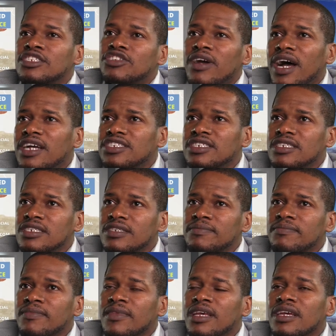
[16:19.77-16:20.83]
tragedy.
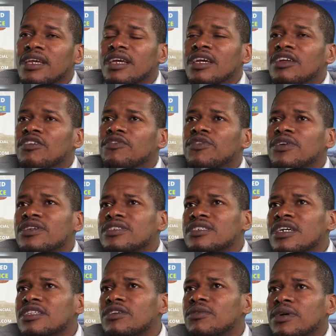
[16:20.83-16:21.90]
And of course,
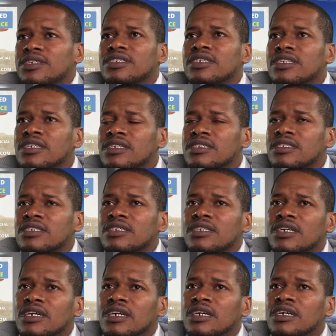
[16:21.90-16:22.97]
the other question is,
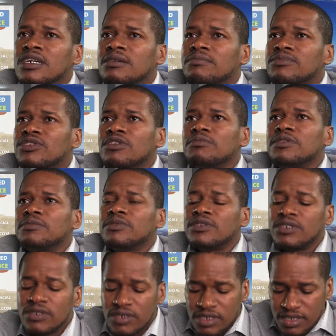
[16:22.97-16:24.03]
some people
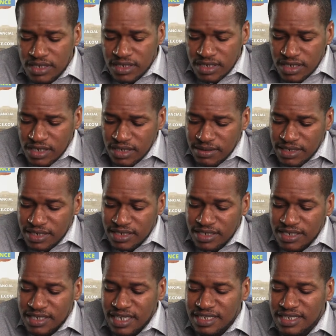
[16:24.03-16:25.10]
notice, my
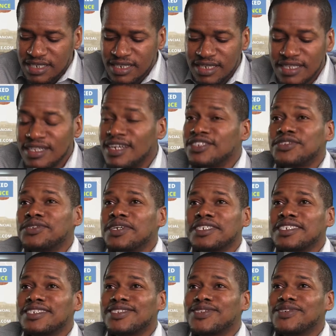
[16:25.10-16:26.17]
goodness, I see the
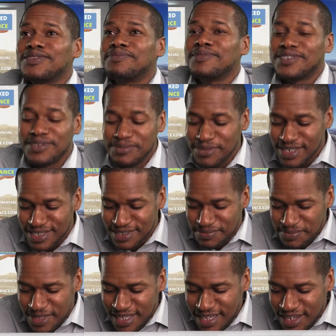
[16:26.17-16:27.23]
introduction is so much,
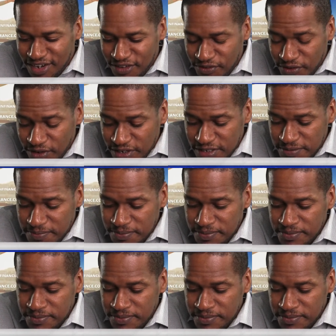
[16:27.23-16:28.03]
and of course,